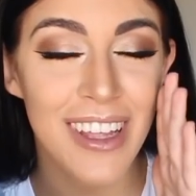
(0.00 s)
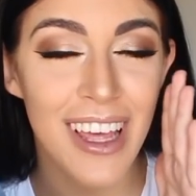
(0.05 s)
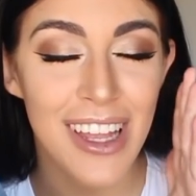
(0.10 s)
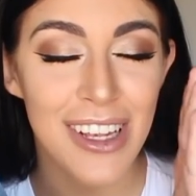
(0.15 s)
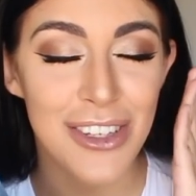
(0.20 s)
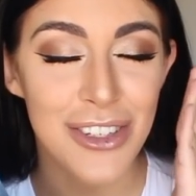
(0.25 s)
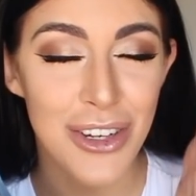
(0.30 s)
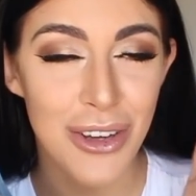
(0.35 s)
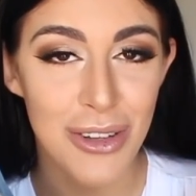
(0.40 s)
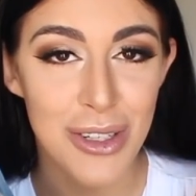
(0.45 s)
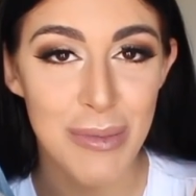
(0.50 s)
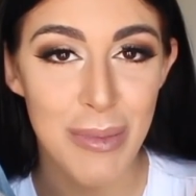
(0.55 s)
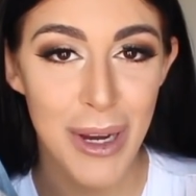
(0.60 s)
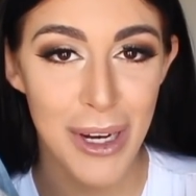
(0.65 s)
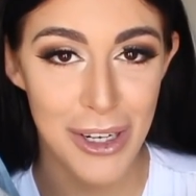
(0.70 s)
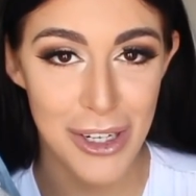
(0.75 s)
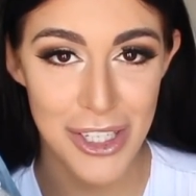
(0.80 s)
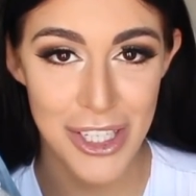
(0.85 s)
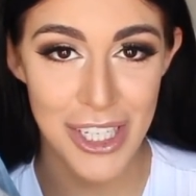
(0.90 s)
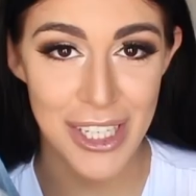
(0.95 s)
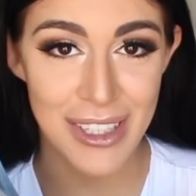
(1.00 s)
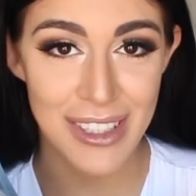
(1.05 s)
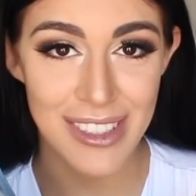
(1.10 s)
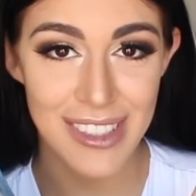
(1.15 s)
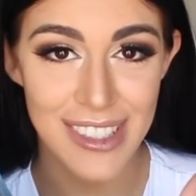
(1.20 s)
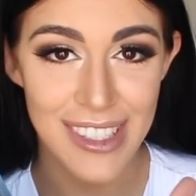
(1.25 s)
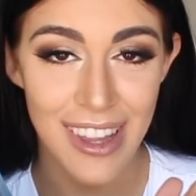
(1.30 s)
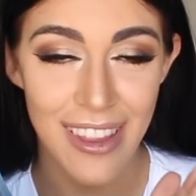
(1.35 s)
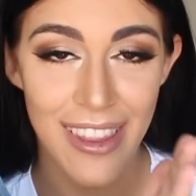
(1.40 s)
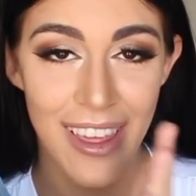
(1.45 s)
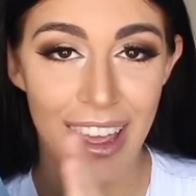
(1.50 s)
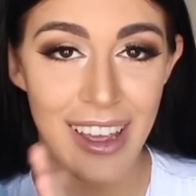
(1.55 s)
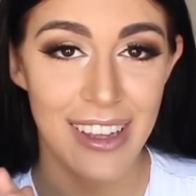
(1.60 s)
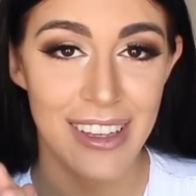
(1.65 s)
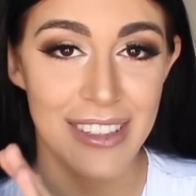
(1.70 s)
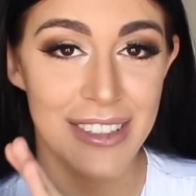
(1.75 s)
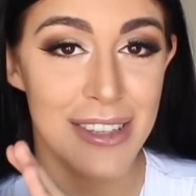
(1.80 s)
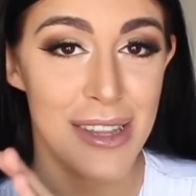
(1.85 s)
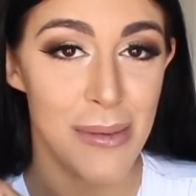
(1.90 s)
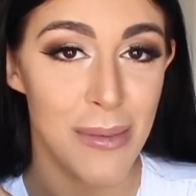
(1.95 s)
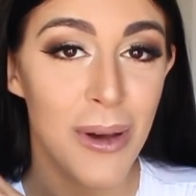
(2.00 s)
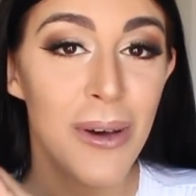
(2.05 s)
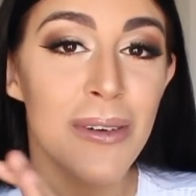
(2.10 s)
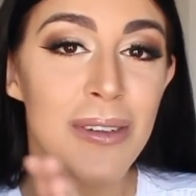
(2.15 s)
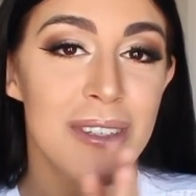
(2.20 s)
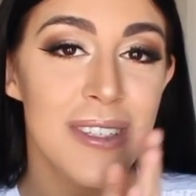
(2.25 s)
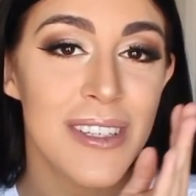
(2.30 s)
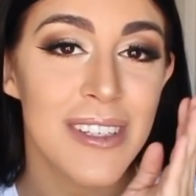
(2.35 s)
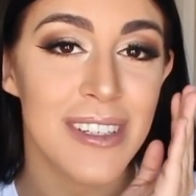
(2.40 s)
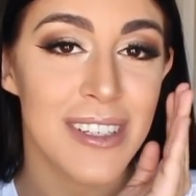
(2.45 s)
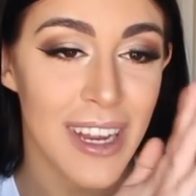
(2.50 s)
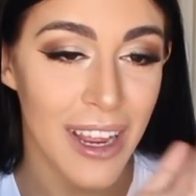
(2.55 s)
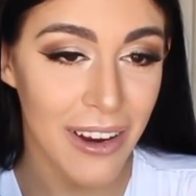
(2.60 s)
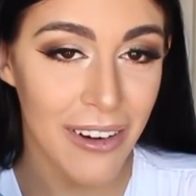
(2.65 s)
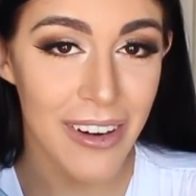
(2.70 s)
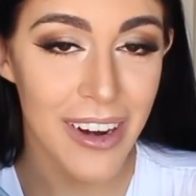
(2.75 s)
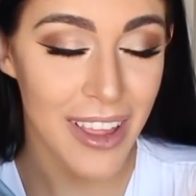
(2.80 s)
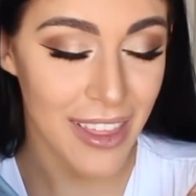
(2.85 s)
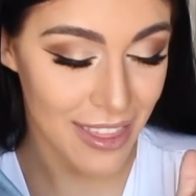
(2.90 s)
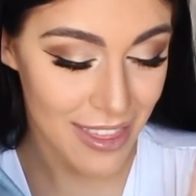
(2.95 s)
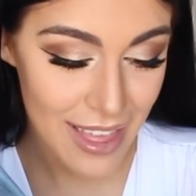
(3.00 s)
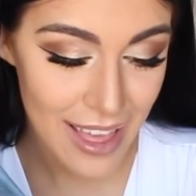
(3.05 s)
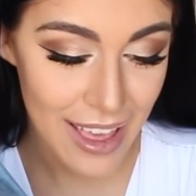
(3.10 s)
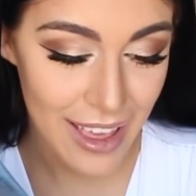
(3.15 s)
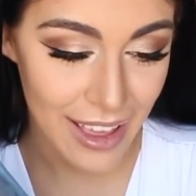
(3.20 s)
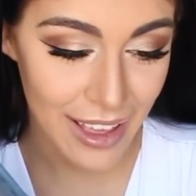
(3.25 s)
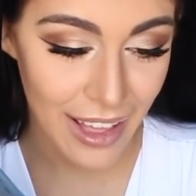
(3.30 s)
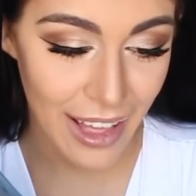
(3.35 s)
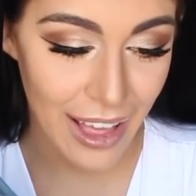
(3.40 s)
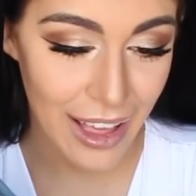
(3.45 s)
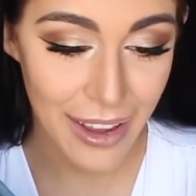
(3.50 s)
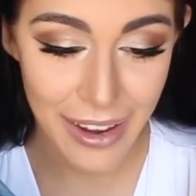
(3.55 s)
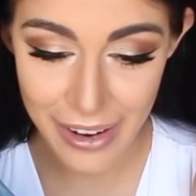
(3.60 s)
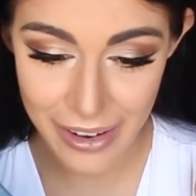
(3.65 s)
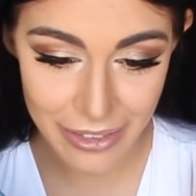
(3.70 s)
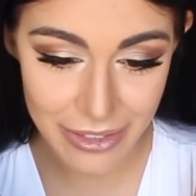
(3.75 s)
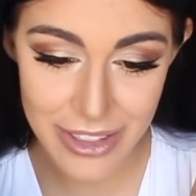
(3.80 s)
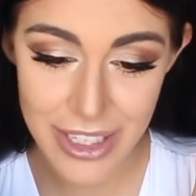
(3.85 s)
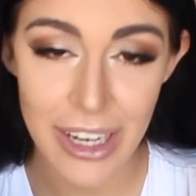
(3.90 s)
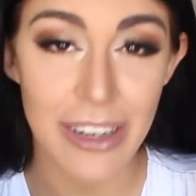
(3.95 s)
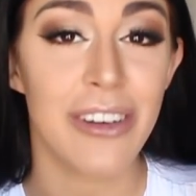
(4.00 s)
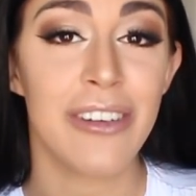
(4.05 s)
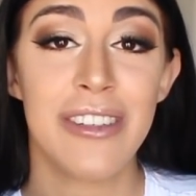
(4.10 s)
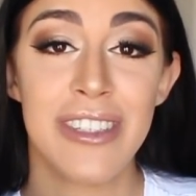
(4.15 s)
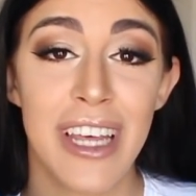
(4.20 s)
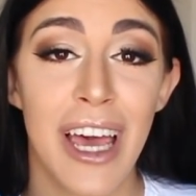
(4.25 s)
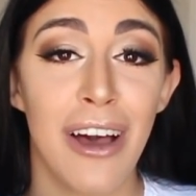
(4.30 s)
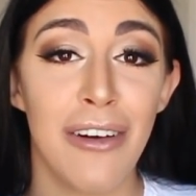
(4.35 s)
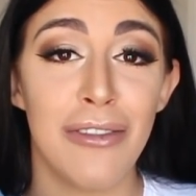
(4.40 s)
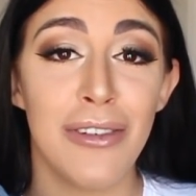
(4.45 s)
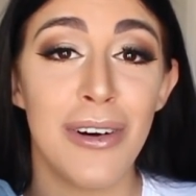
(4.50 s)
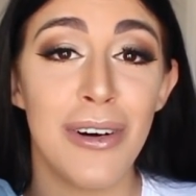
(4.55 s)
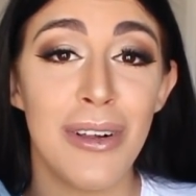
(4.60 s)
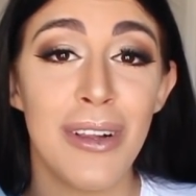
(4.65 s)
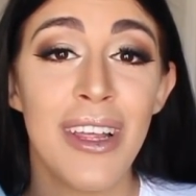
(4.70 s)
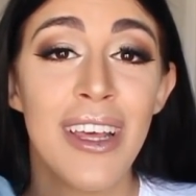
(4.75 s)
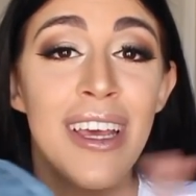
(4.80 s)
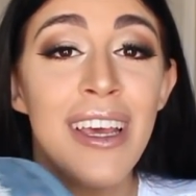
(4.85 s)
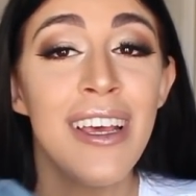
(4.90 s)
And chose a pair of jeans. That is the most daring thing I could have done on Zaful.